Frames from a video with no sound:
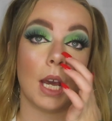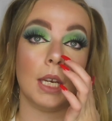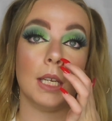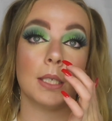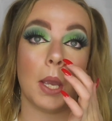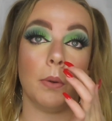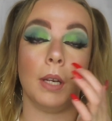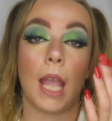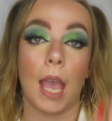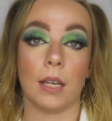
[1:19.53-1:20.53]
and it is
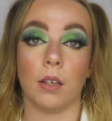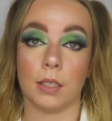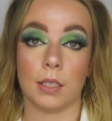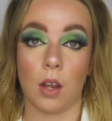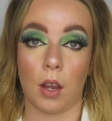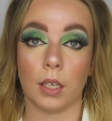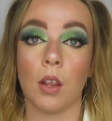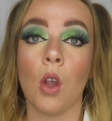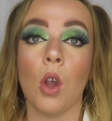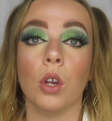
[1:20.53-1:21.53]
only £8.99.